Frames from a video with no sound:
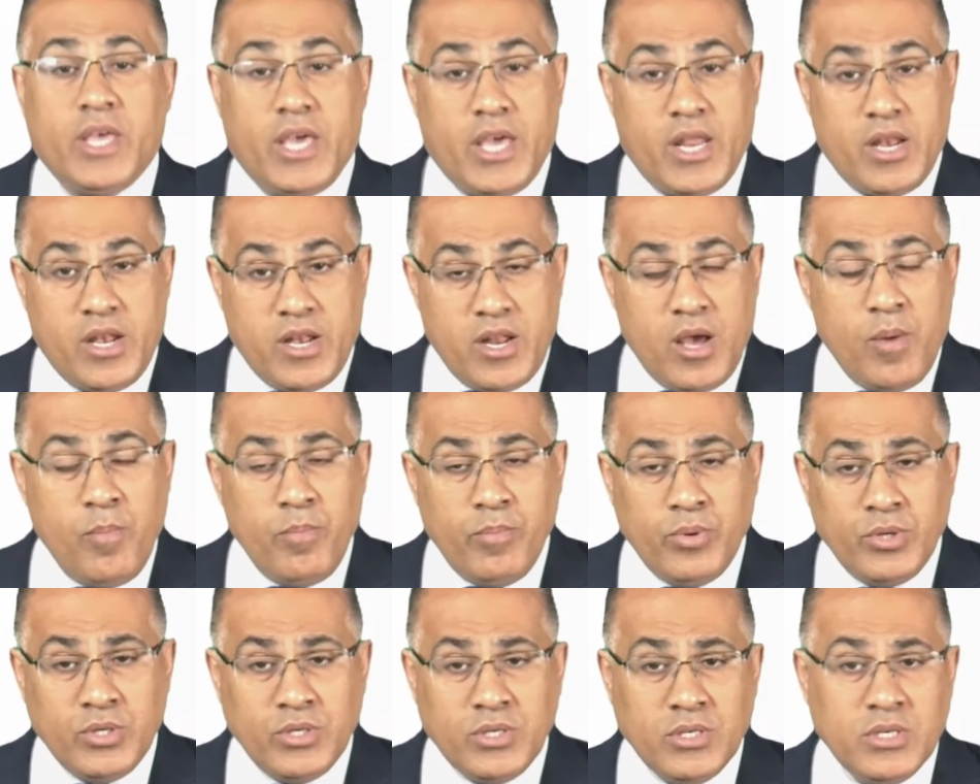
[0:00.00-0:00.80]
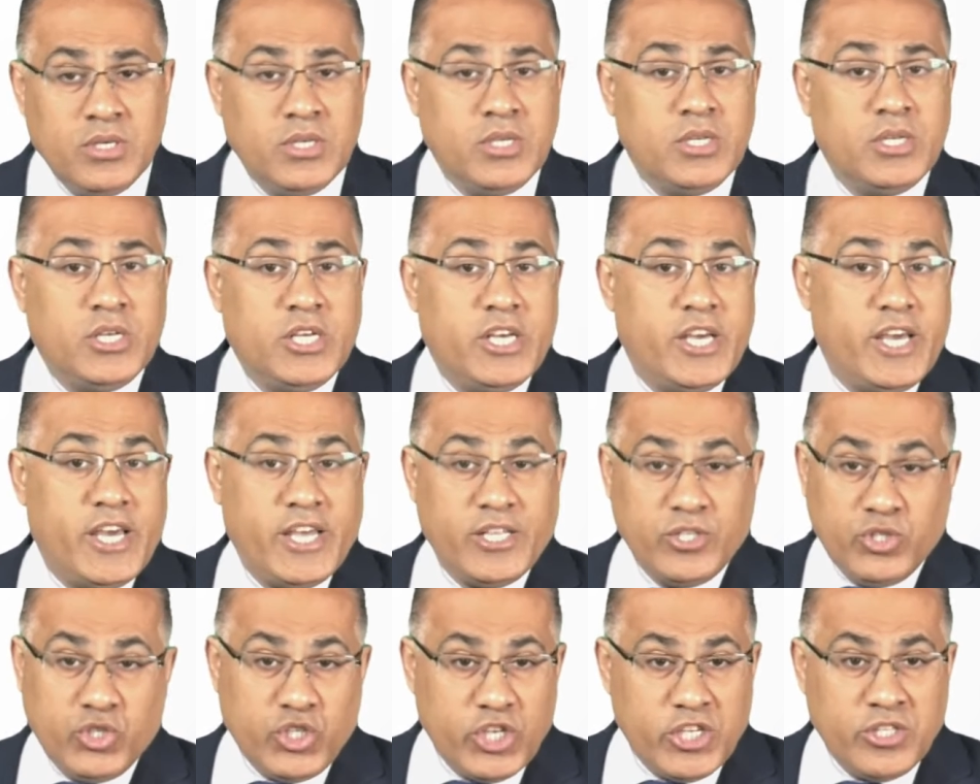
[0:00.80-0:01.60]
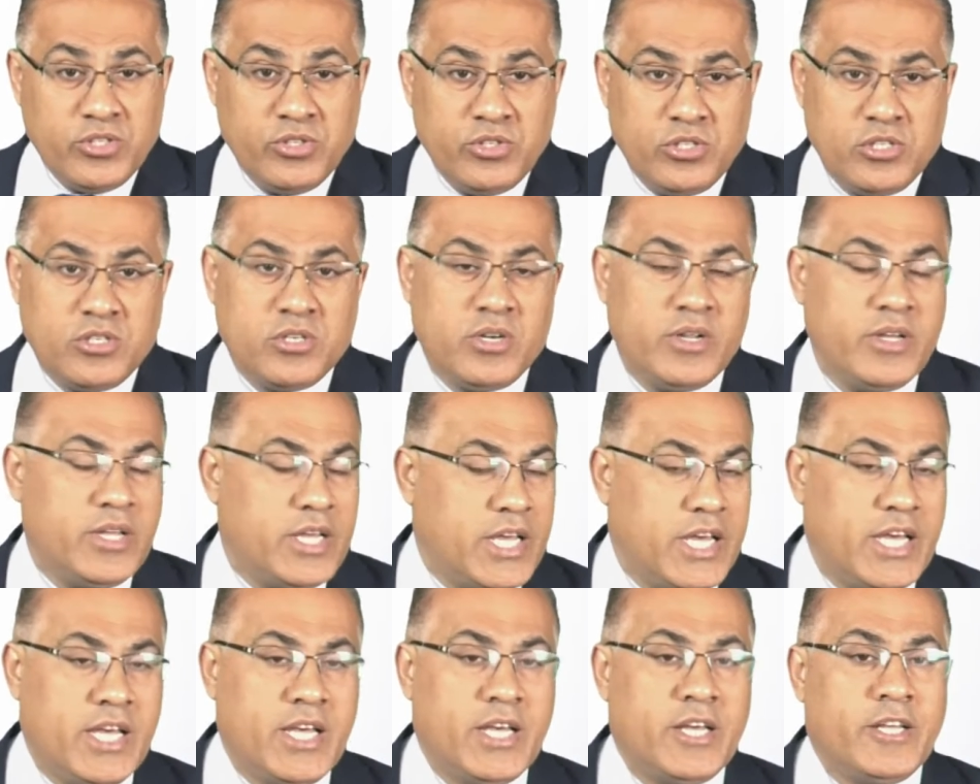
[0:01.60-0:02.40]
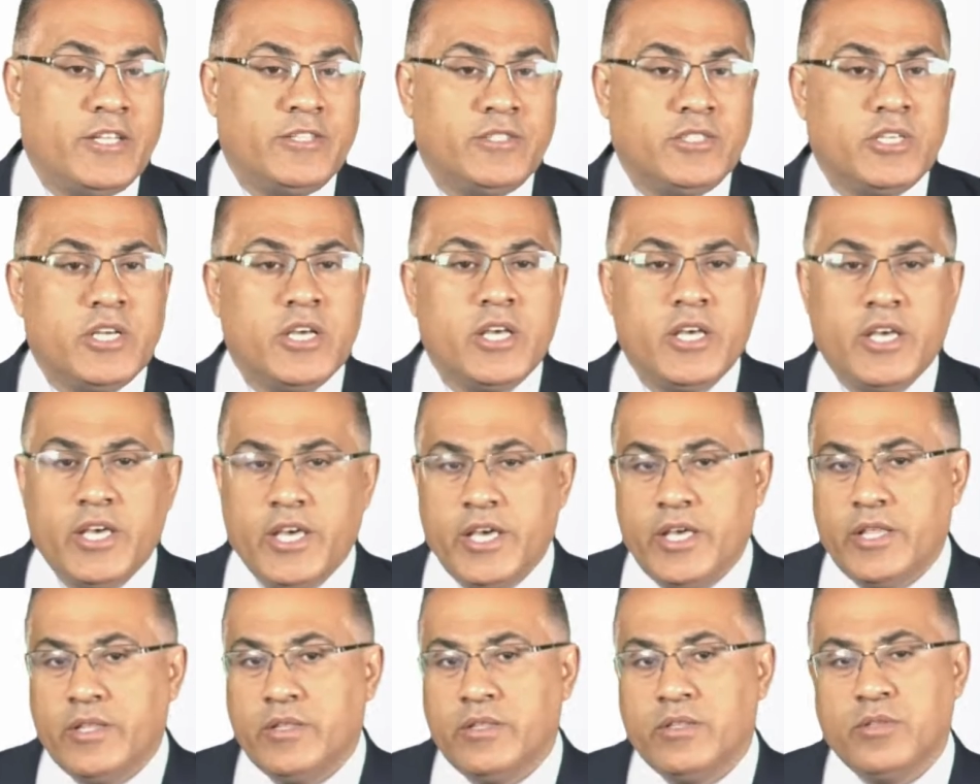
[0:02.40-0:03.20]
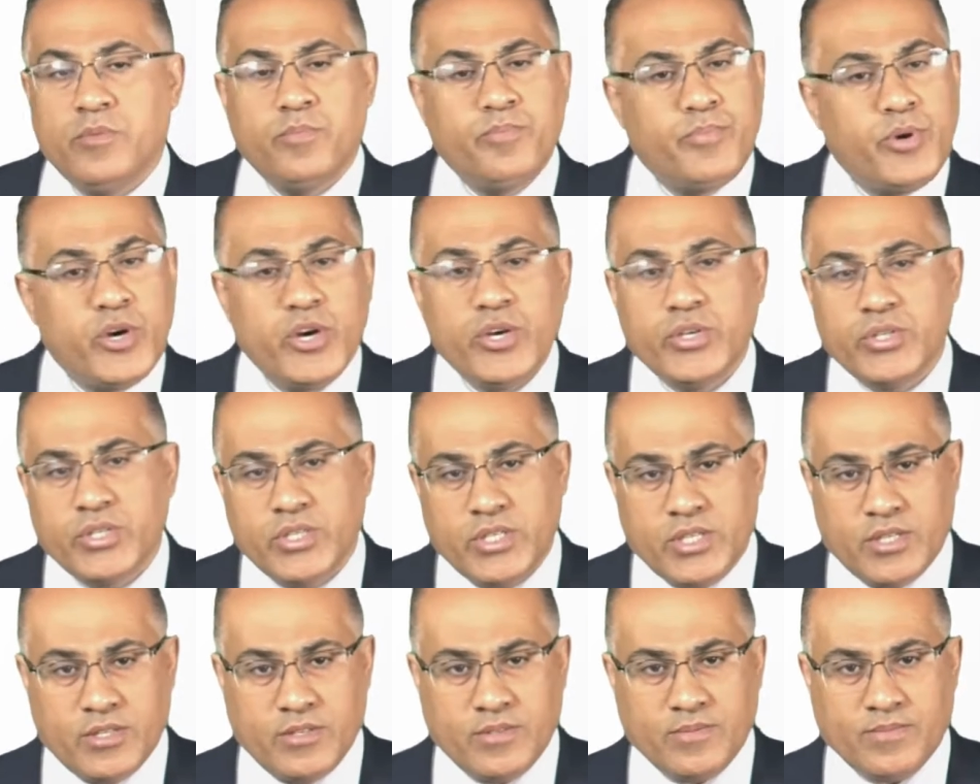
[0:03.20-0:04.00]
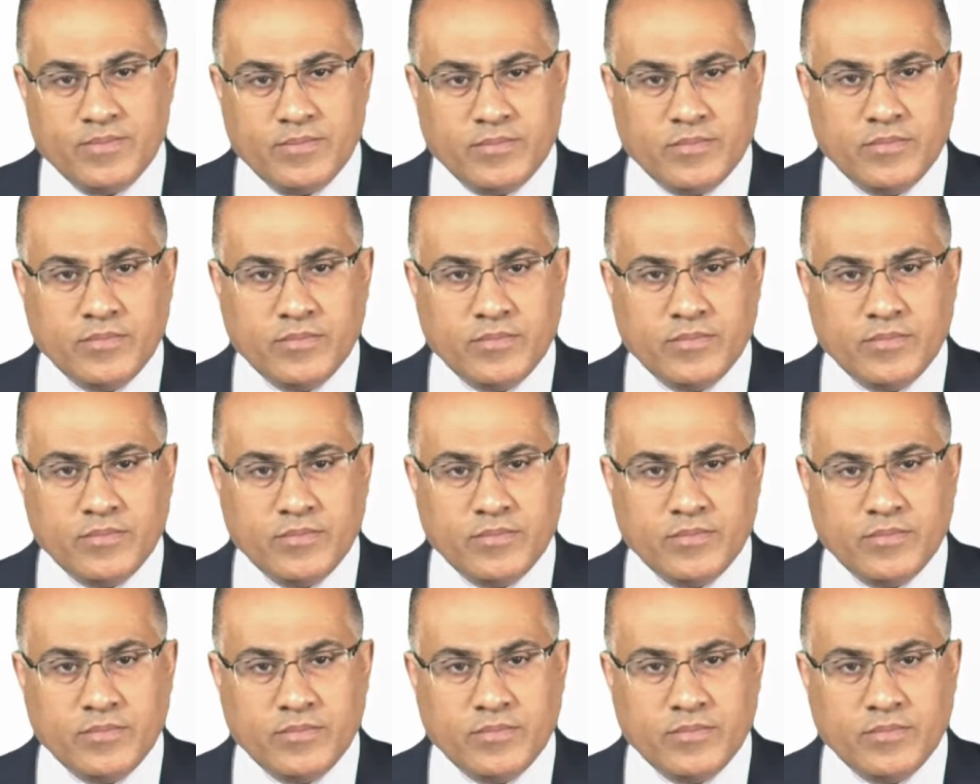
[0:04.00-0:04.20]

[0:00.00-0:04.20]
in number, in gender, and in person.